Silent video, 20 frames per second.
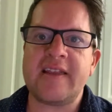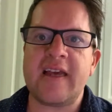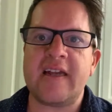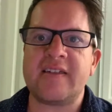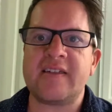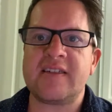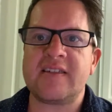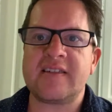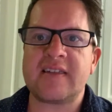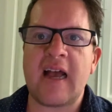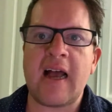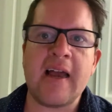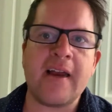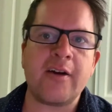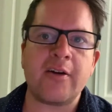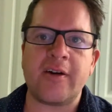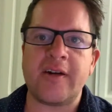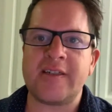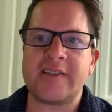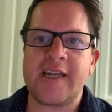that
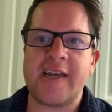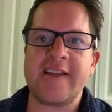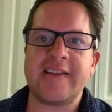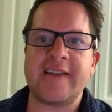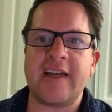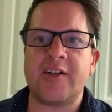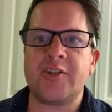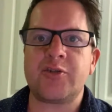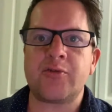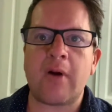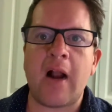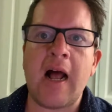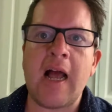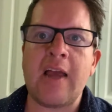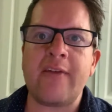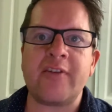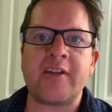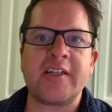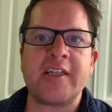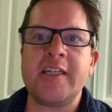desire and take that
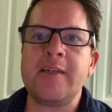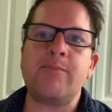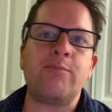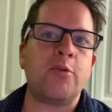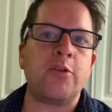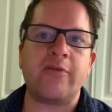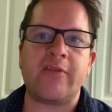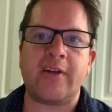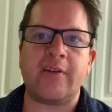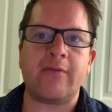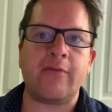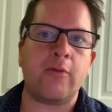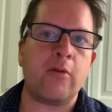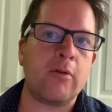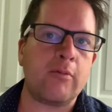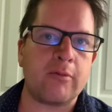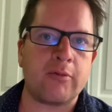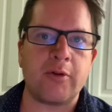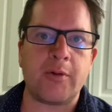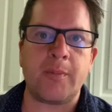drive and keep moving
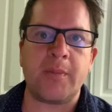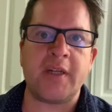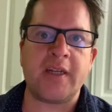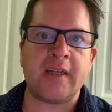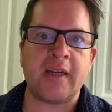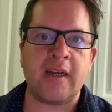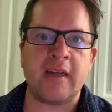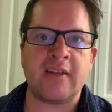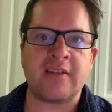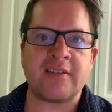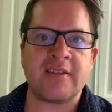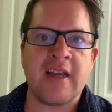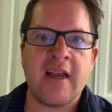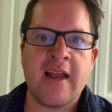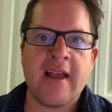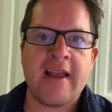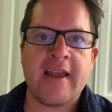forward, because